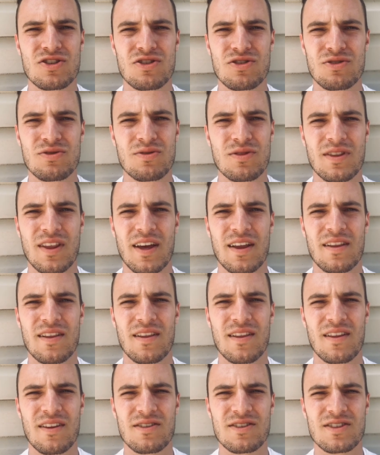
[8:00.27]
truth that
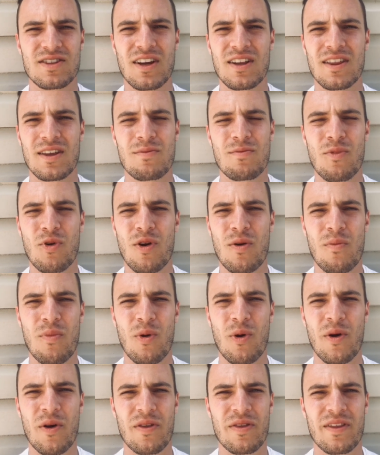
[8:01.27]
there's nothing more
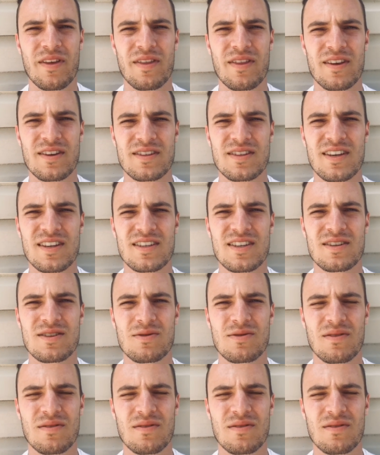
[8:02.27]
important than this. This is